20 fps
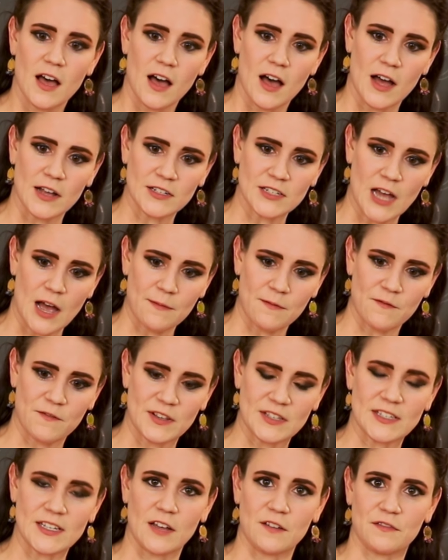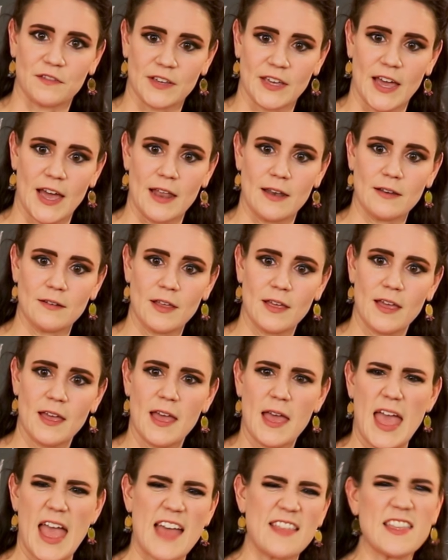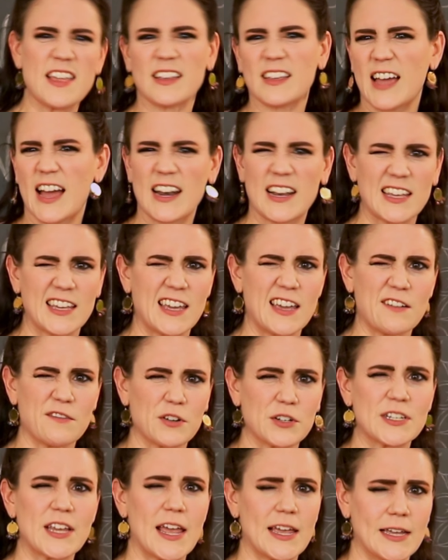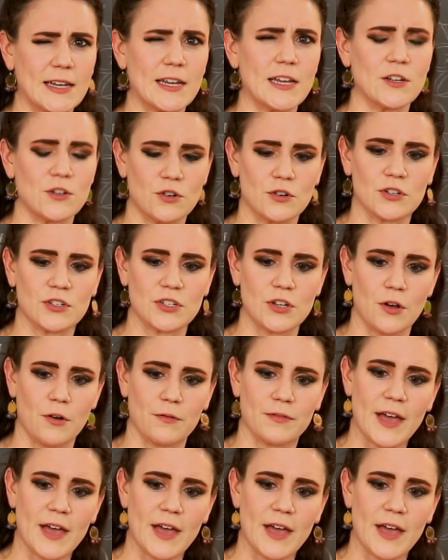on top of itself again, and then kind of give or take an inch or so.